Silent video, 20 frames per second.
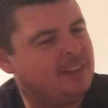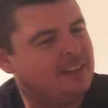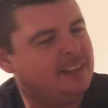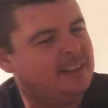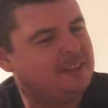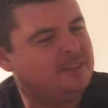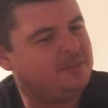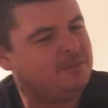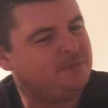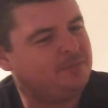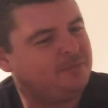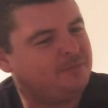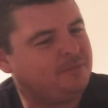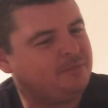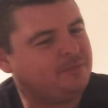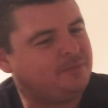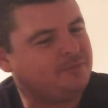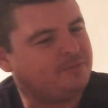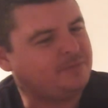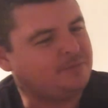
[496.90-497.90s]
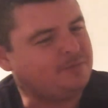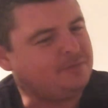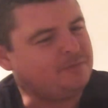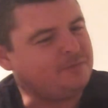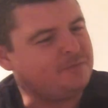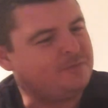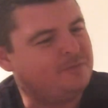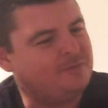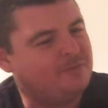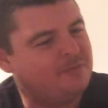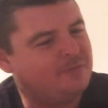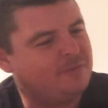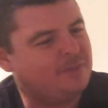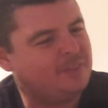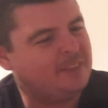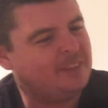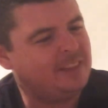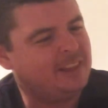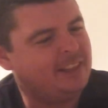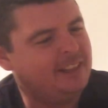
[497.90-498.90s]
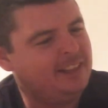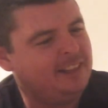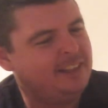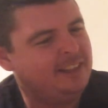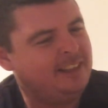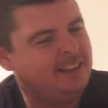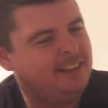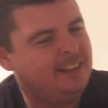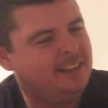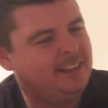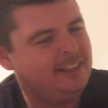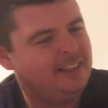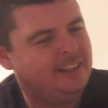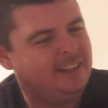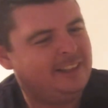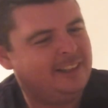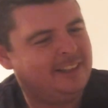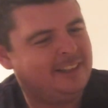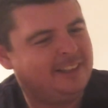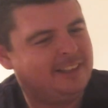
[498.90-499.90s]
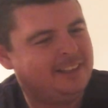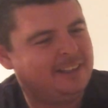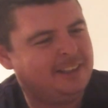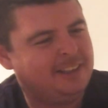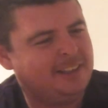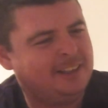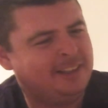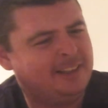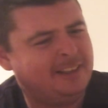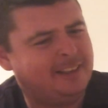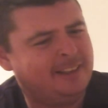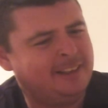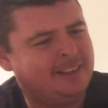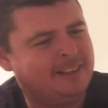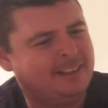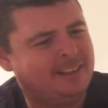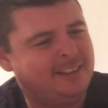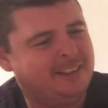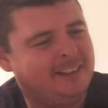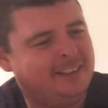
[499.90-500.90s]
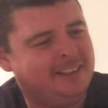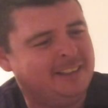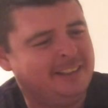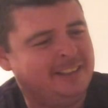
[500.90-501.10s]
This person isn't speaking.